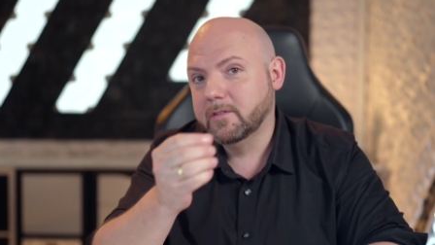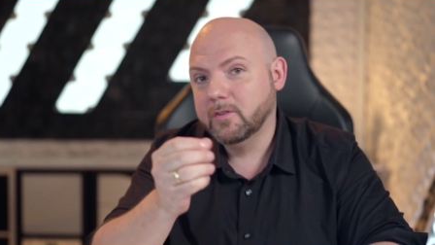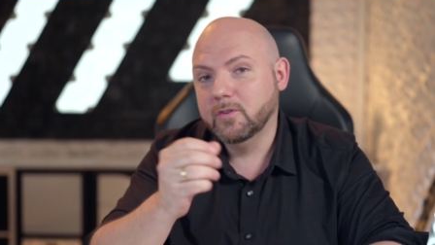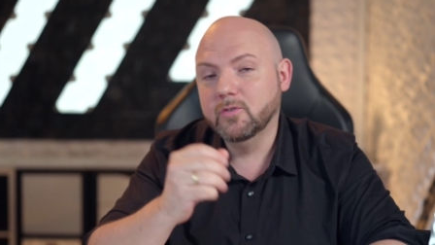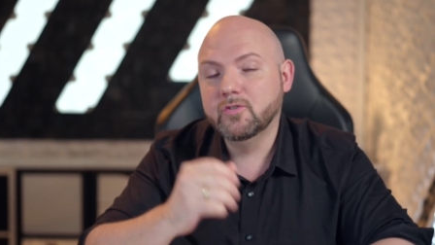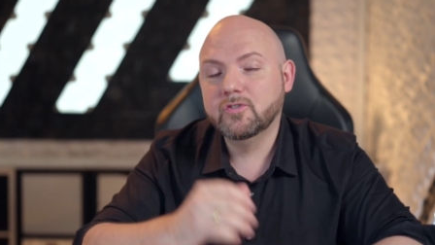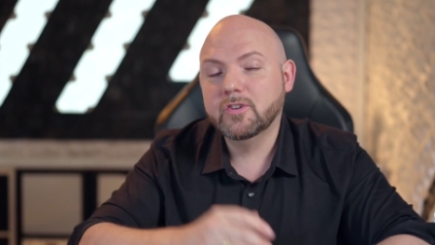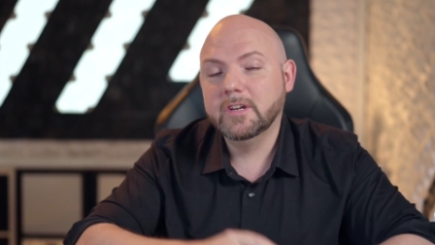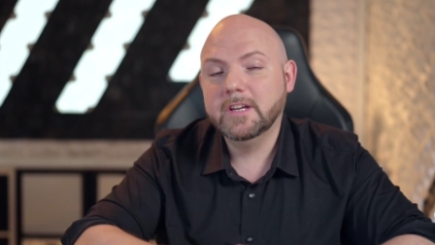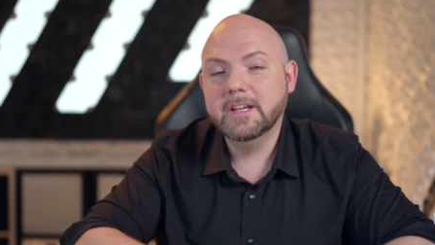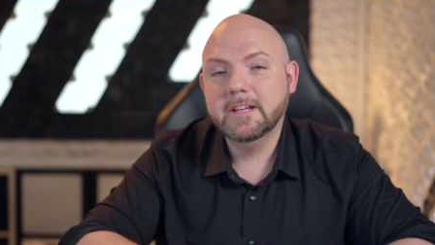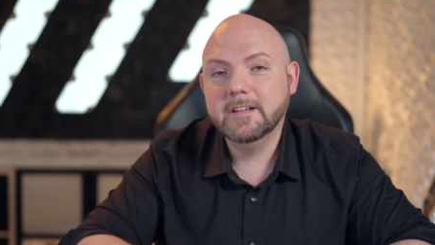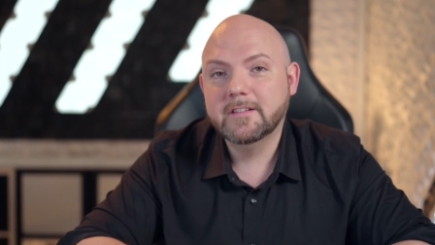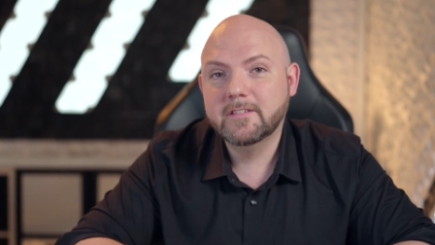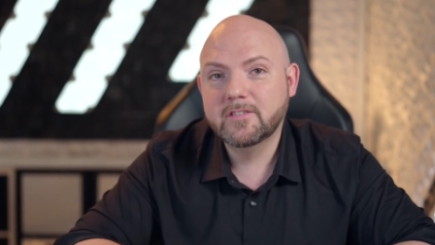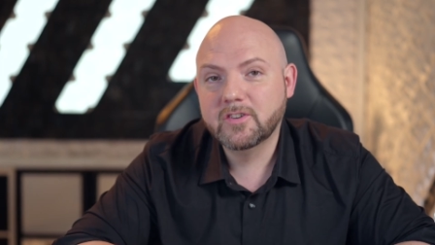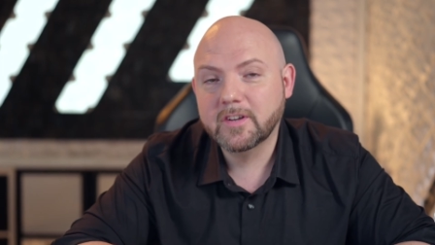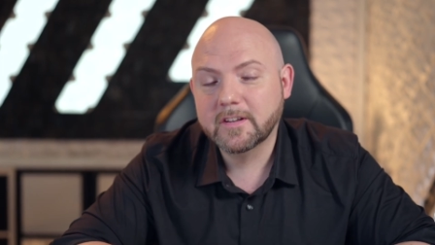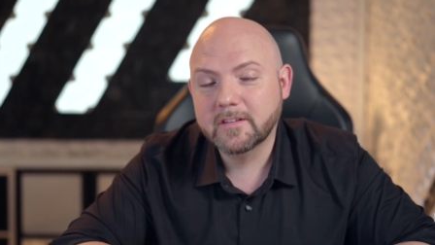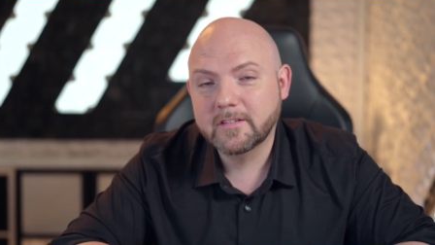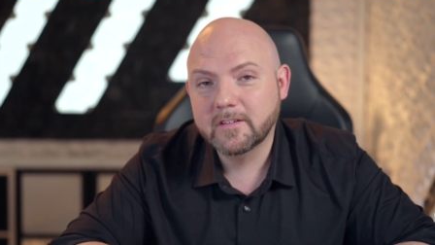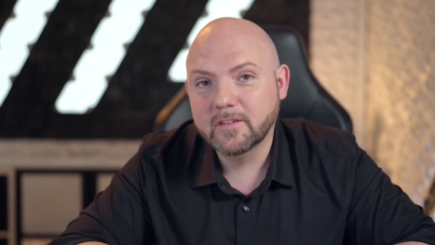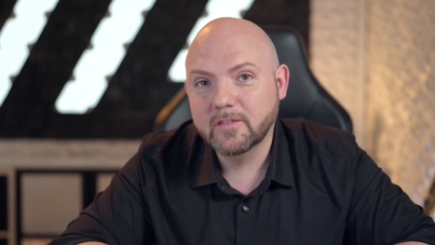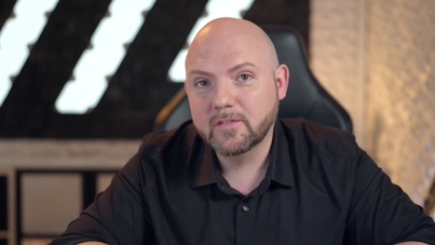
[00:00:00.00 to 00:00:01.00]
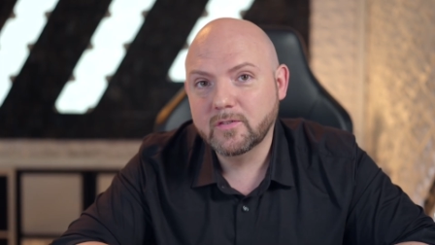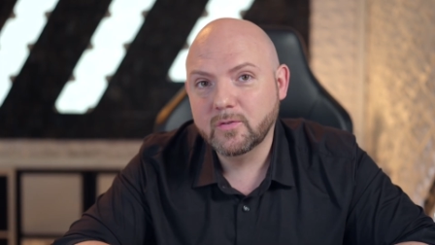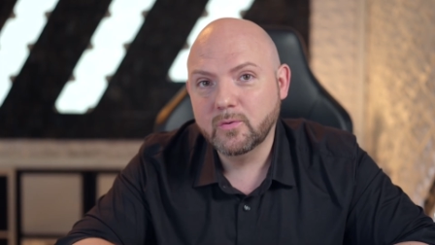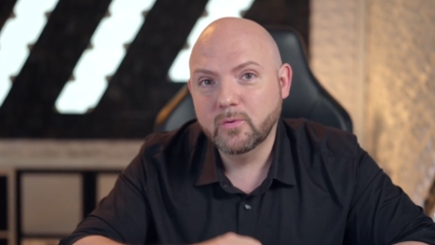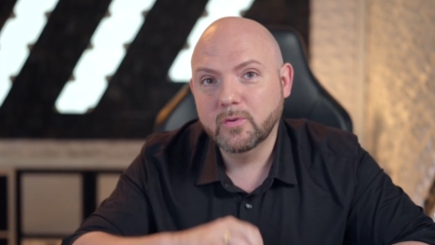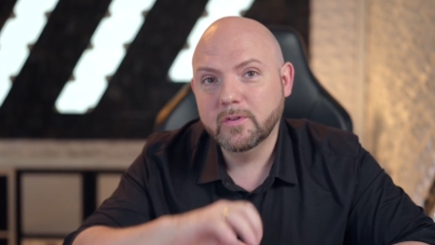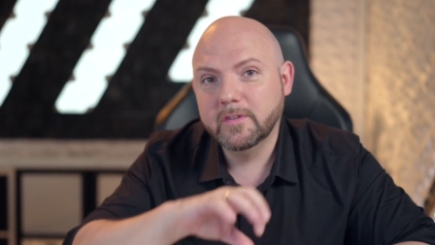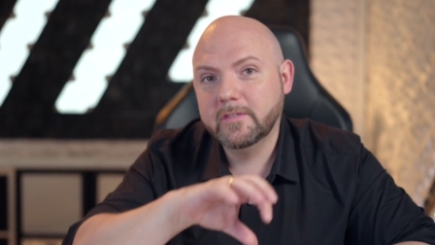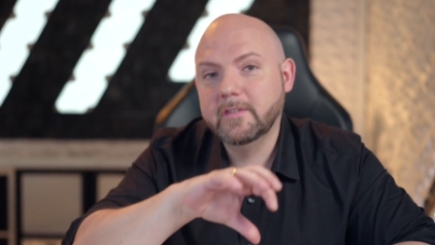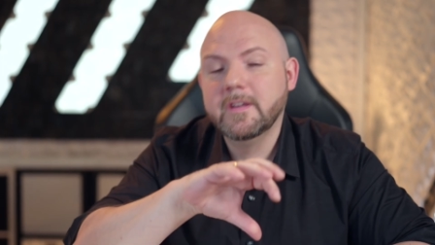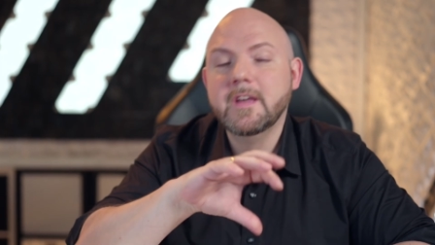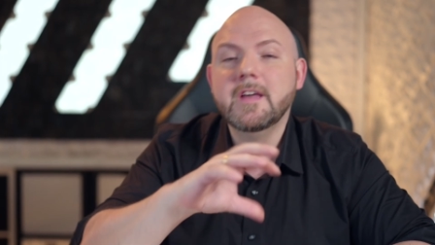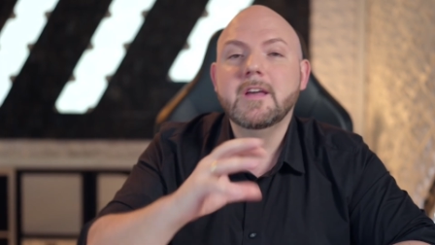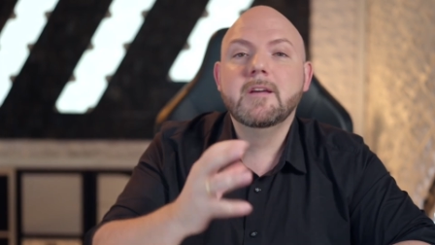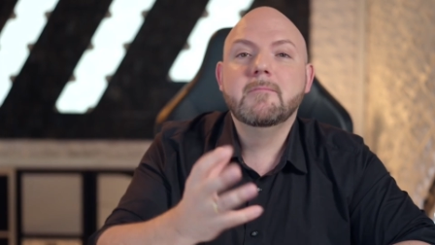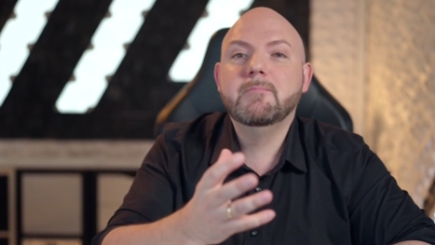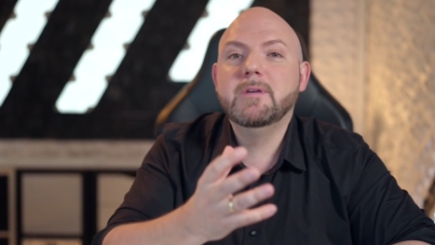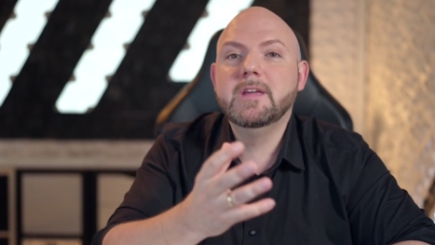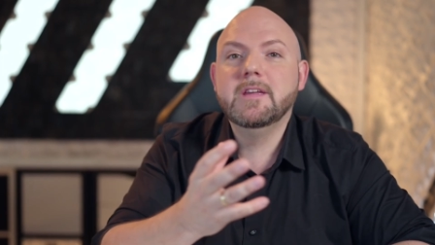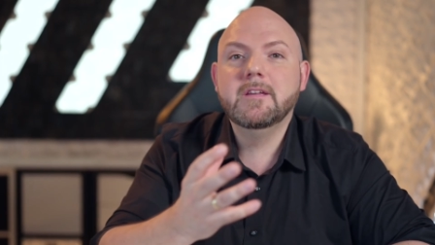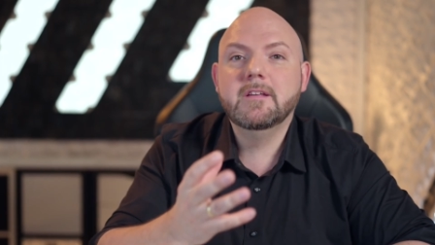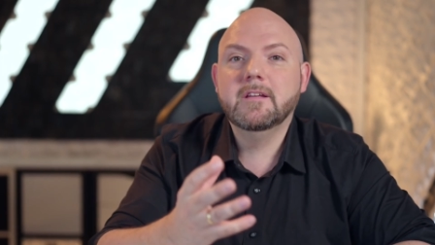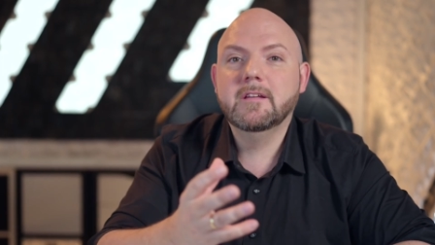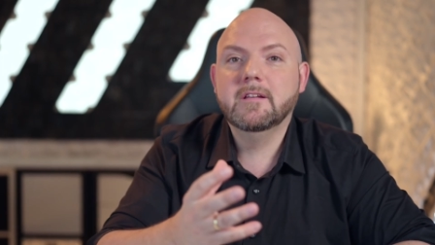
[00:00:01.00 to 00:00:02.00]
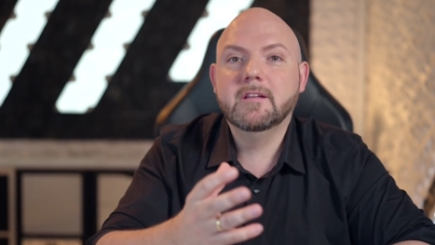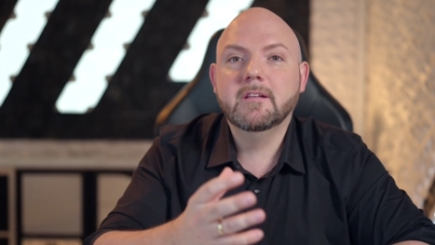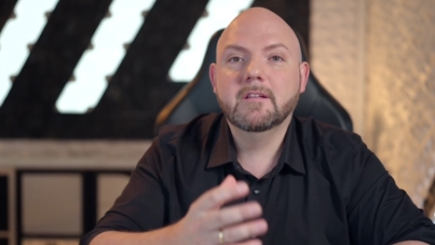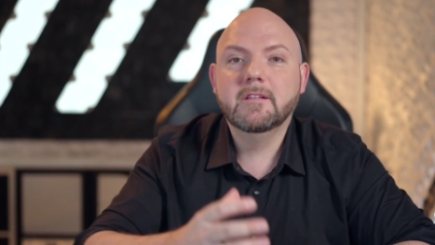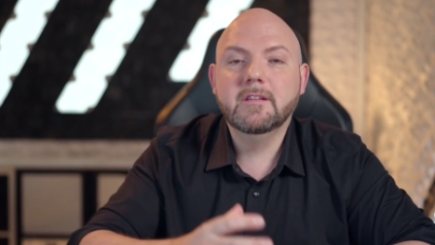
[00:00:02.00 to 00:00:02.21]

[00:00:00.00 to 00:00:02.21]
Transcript: Usually it's just the tools being